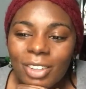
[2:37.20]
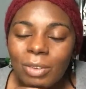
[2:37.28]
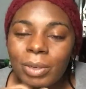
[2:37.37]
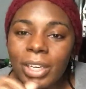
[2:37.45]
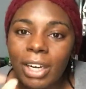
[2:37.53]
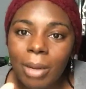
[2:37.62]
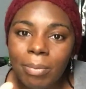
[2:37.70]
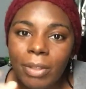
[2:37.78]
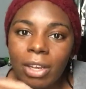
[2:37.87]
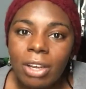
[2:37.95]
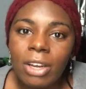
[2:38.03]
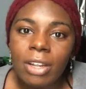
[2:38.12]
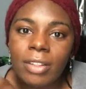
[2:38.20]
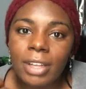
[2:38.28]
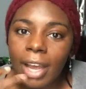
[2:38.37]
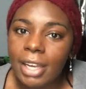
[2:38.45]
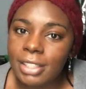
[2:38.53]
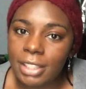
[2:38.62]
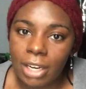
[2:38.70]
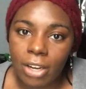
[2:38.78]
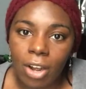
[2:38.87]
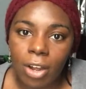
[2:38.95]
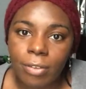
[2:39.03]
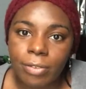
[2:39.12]
we get up there, the guys take
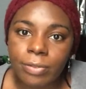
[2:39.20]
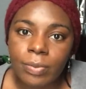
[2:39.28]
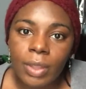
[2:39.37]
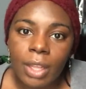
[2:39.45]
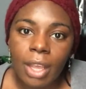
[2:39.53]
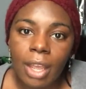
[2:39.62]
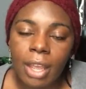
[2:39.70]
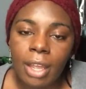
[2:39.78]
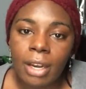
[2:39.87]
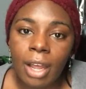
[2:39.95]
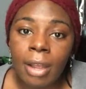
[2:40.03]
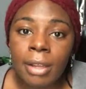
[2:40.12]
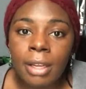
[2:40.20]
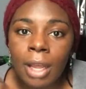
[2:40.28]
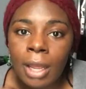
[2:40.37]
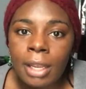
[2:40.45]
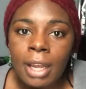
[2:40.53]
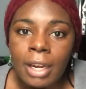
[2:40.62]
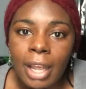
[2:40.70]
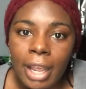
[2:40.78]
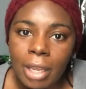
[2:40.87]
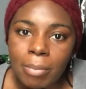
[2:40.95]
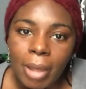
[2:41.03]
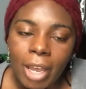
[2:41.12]
off, and I kind of
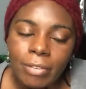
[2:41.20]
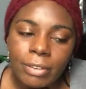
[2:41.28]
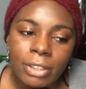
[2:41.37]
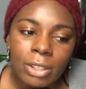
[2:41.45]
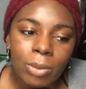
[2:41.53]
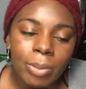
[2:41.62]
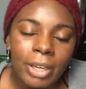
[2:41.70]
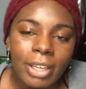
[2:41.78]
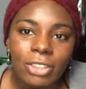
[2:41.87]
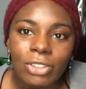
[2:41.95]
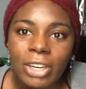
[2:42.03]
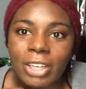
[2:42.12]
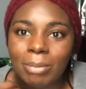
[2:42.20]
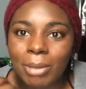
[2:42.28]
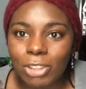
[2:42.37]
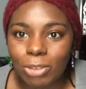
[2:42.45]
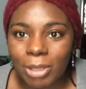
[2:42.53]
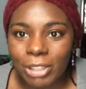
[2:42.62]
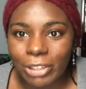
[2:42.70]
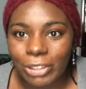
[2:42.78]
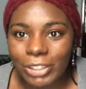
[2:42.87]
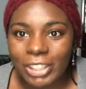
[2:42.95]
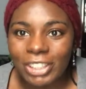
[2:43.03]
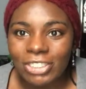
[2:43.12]
hang back for a little bit, trying to muster up my
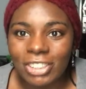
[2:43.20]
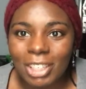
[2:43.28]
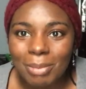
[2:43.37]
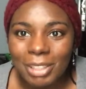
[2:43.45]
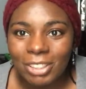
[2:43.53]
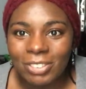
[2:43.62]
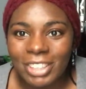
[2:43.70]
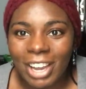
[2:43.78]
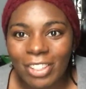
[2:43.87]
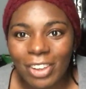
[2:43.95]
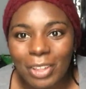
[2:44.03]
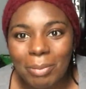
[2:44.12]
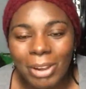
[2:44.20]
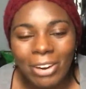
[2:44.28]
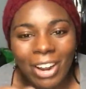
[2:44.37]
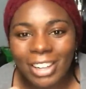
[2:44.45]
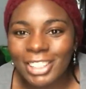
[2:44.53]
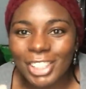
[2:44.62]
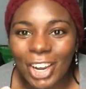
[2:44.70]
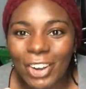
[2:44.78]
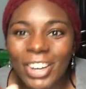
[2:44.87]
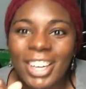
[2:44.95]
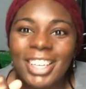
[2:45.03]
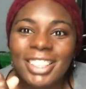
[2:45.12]
courage and get myself together. And I'm like, all right, let's
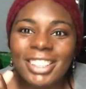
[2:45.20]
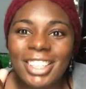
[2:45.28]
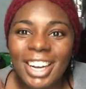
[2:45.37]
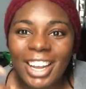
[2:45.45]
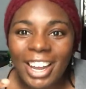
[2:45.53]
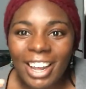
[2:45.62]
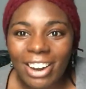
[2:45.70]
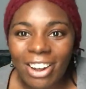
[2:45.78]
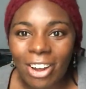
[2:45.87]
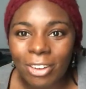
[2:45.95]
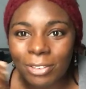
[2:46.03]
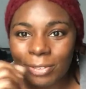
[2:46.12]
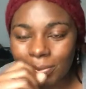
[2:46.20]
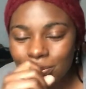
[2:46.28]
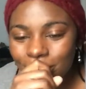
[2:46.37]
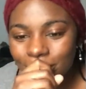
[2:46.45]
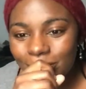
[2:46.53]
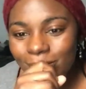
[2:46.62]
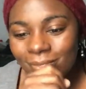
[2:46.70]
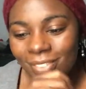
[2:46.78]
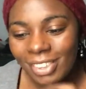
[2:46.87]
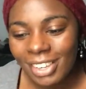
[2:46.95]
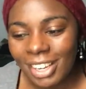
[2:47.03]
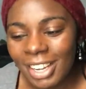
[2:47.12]
go. So then I head off,
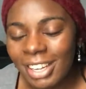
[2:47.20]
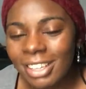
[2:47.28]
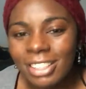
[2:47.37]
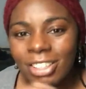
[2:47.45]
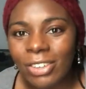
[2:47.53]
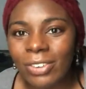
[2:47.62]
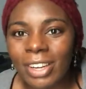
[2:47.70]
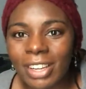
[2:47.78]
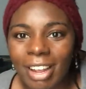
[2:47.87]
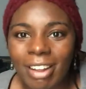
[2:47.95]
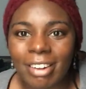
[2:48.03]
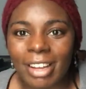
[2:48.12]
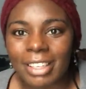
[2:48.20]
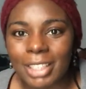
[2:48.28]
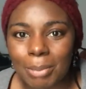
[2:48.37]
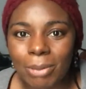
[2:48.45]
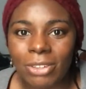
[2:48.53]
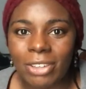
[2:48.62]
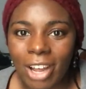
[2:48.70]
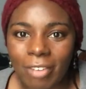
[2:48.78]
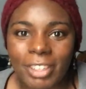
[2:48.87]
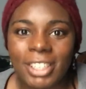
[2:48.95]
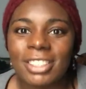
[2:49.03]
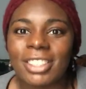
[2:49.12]
and again, like a typical
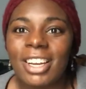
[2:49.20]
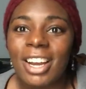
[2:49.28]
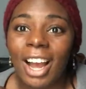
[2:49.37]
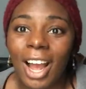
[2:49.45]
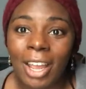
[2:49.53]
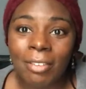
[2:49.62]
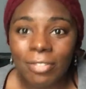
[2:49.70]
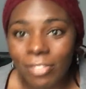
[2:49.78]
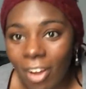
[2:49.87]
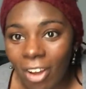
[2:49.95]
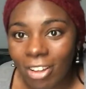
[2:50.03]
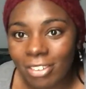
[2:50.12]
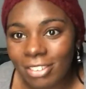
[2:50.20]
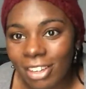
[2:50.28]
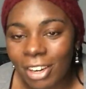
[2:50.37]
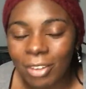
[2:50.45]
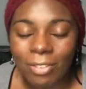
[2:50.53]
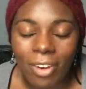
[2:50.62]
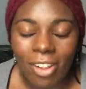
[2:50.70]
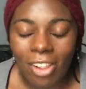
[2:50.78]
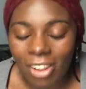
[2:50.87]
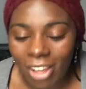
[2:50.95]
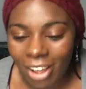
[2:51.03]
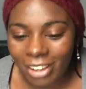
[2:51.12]
novice, I fall, and I
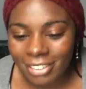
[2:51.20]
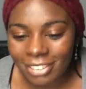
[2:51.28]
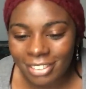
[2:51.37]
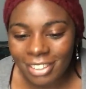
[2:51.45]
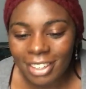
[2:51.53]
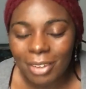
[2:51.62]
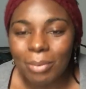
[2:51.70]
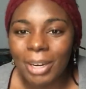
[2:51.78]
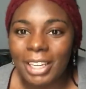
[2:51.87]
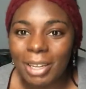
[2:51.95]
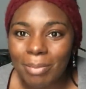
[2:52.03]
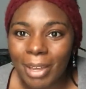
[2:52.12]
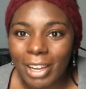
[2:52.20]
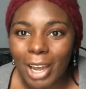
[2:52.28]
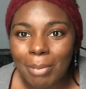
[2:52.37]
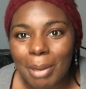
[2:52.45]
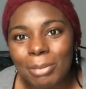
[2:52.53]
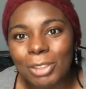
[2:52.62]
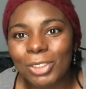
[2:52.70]
fall a lot. But I get back up, I'm